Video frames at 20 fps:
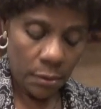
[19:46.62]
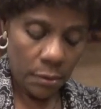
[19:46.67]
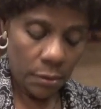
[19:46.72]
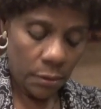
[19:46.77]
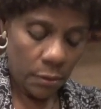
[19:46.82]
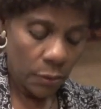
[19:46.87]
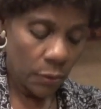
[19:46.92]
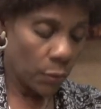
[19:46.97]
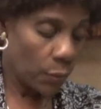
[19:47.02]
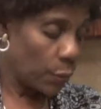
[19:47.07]

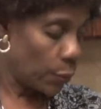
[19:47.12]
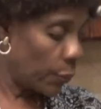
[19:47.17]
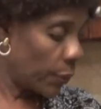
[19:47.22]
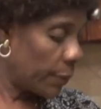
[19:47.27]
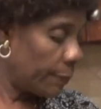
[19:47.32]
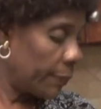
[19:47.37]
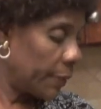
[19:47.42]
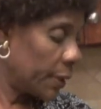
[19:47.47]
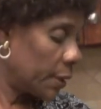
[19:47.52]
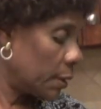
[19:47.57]
to
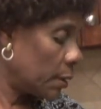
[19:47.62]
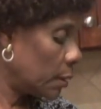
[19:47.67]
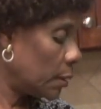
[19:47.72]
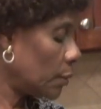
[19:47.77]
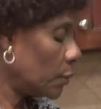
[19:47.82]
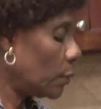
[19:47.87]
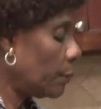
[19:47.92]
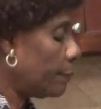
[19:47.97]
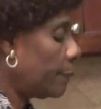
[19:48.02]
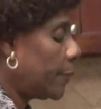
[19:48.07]
whip it a
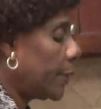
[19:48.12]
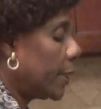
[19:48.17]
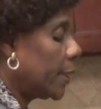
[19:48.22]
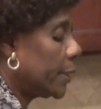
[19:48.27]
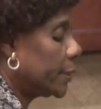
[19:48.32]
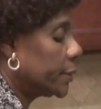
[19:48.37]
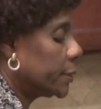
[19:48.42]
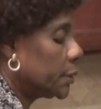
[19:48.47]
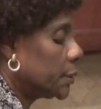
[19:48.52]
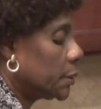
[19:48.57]
little
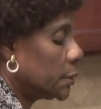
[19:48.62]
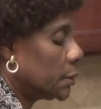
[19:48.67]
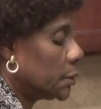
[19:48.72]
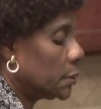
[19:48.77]
bit.